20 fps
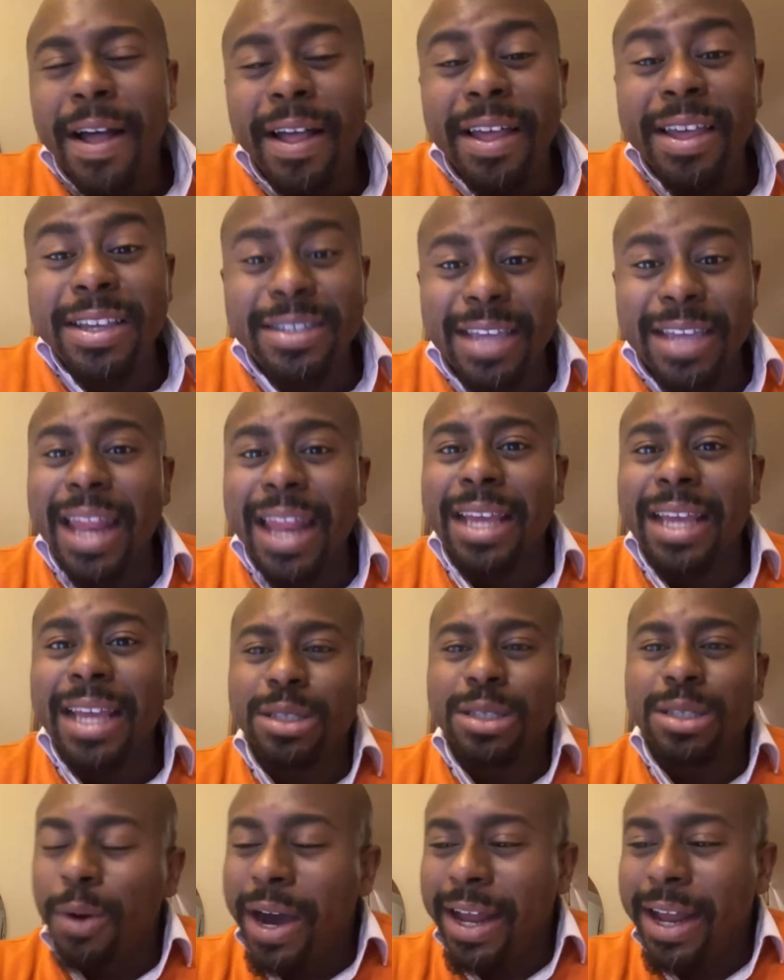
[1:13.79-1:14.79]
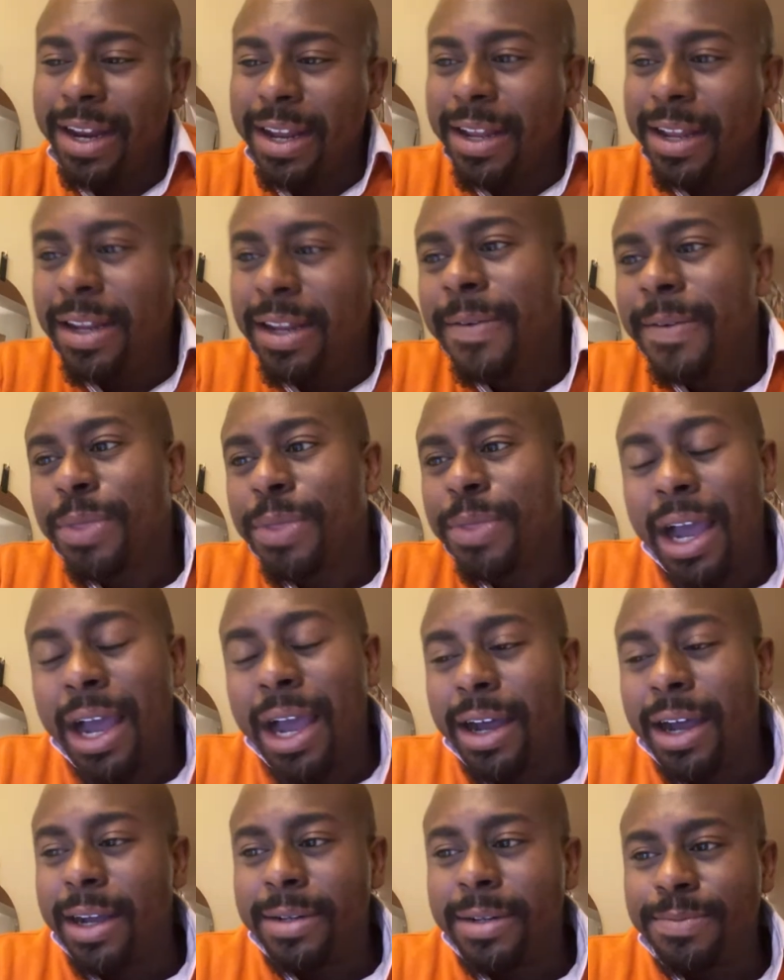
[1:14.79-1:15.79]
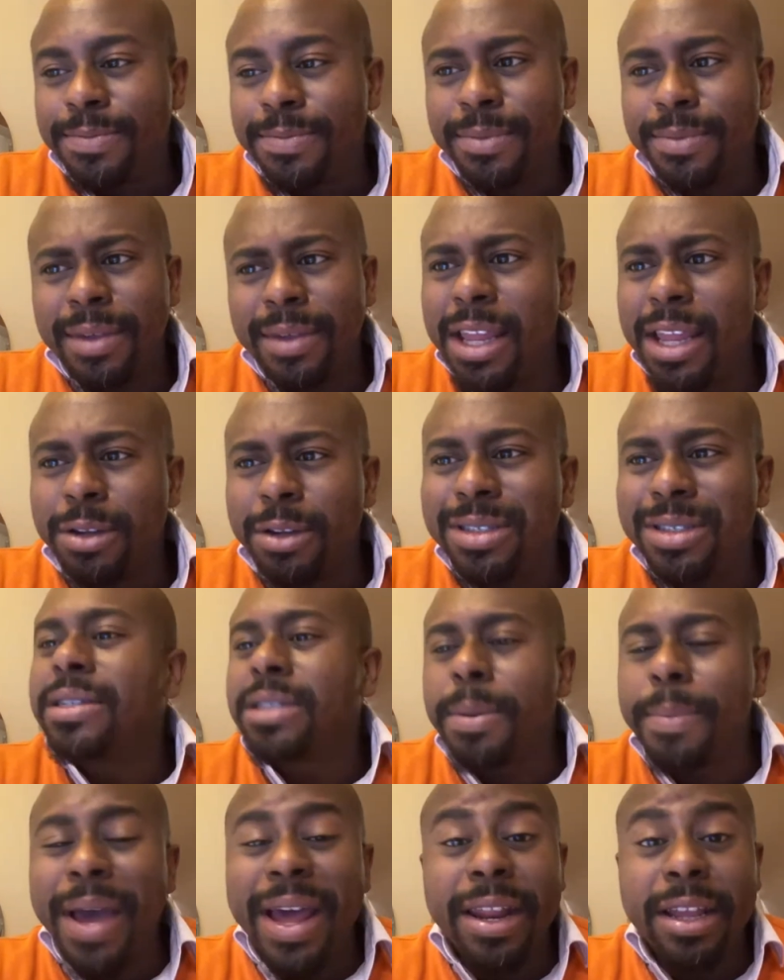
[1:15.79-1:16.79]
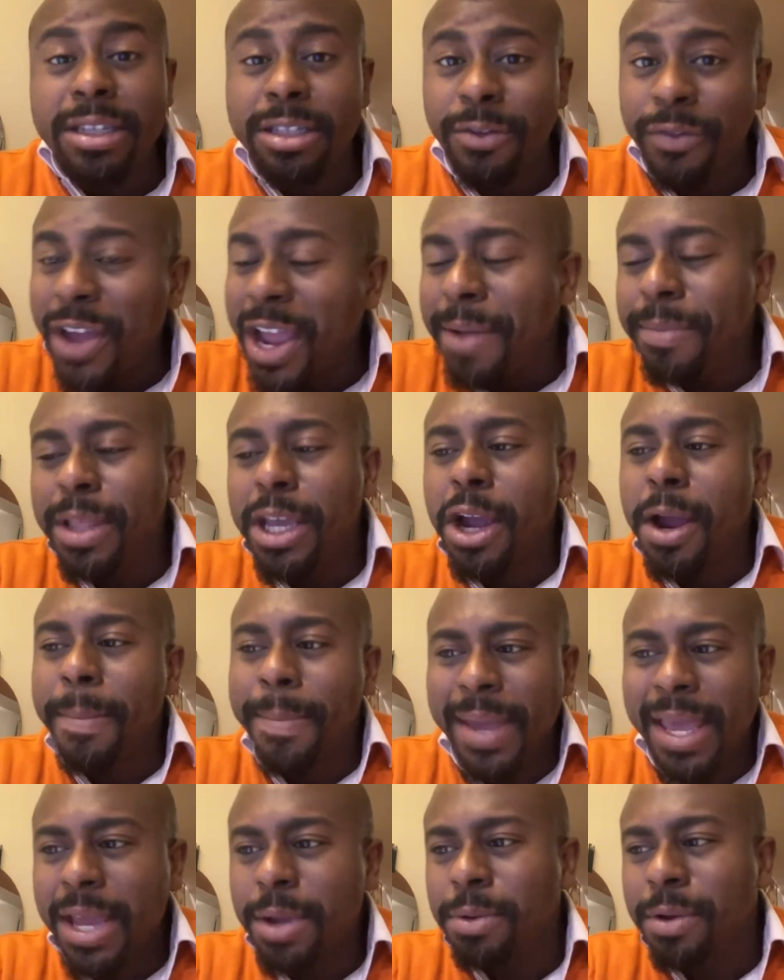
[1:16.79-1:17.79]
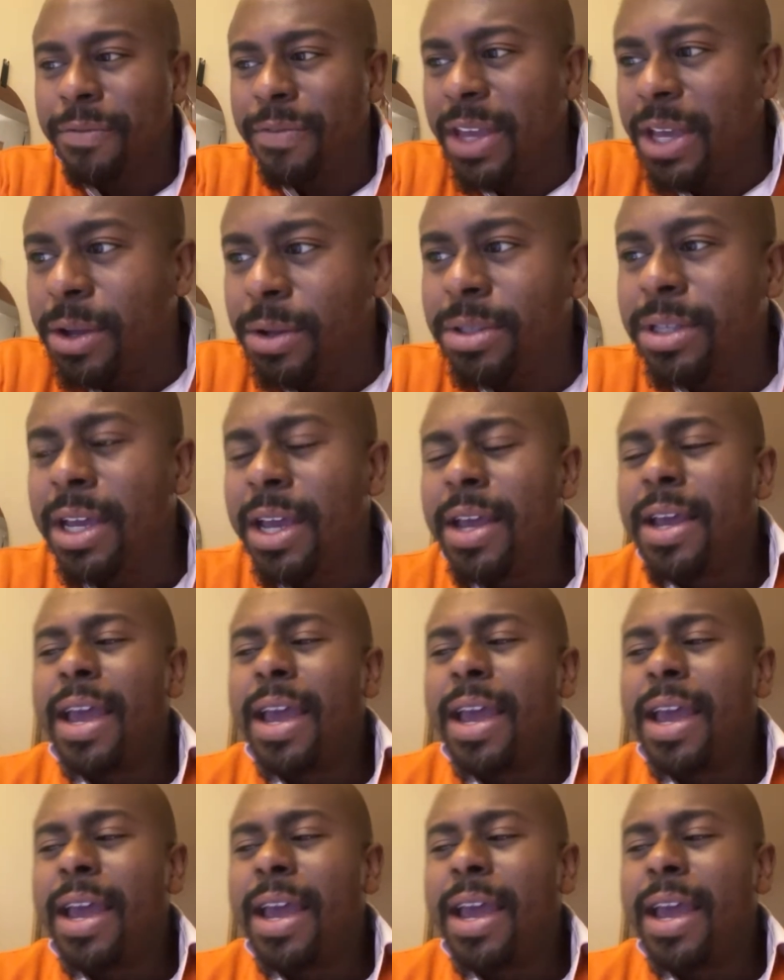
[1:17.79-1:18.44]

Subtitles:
He's getting swatted. Things about his family are being revealed.